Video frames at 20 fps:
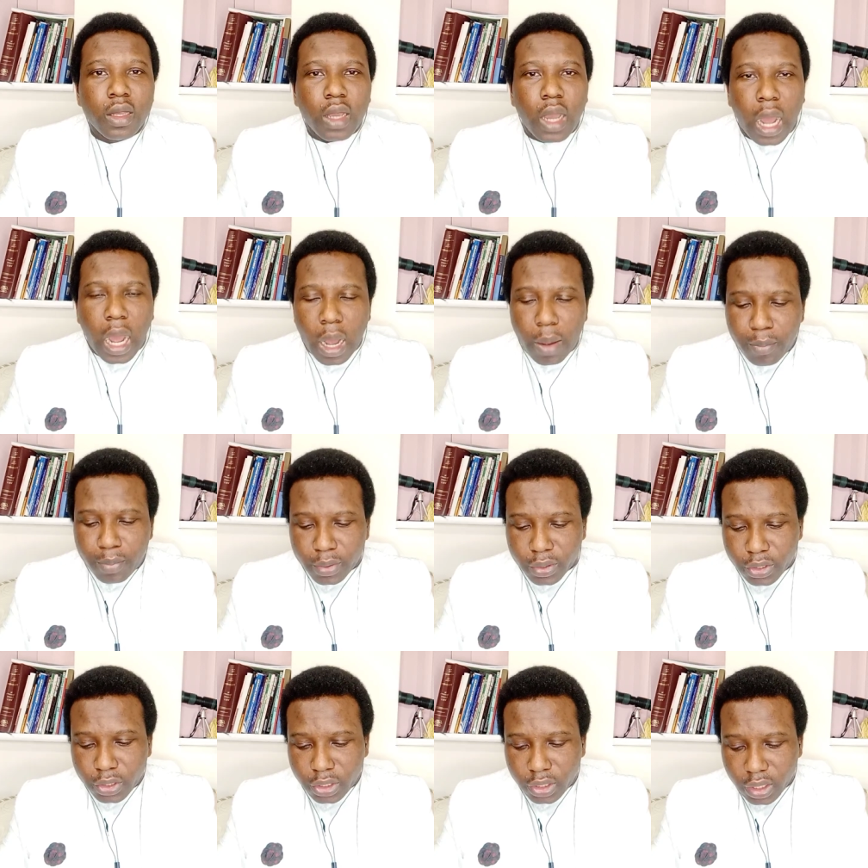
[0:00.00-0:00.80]

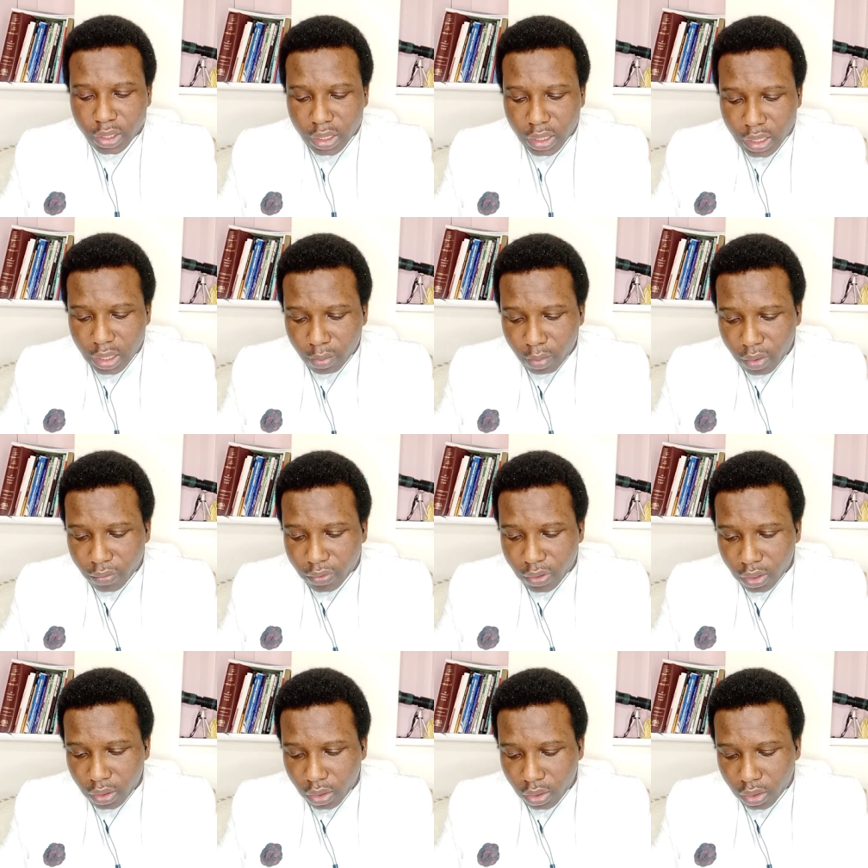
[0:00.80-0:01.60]
Appreciate the name of
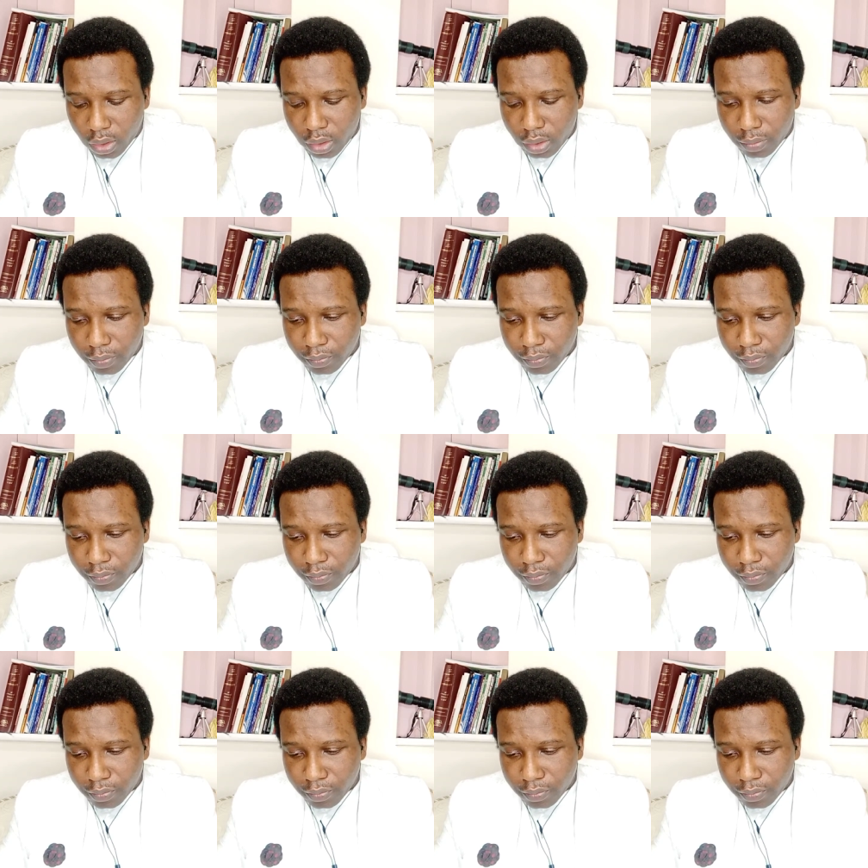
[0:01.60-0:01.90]
the Lord.